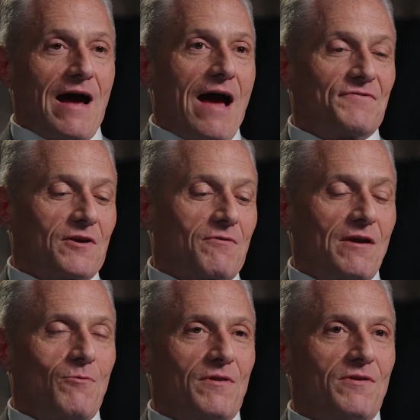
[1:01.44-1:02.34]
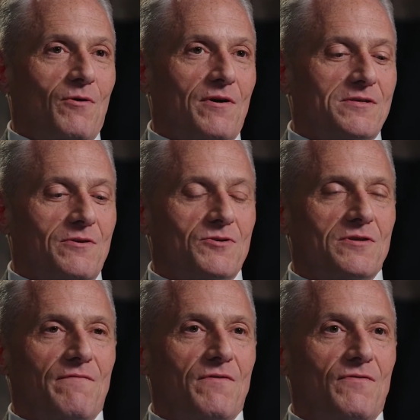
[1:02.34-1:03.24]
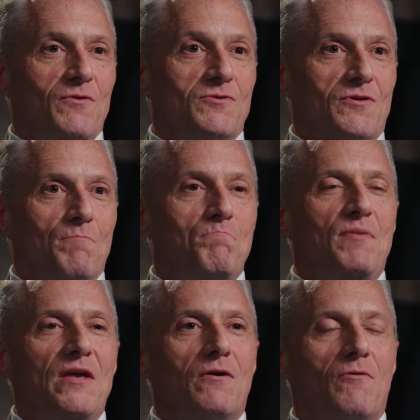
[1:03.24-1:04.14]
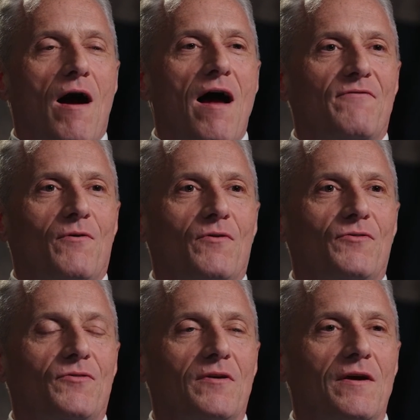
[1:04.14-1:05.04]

have to agree with your assertion of the future. Bitter rivals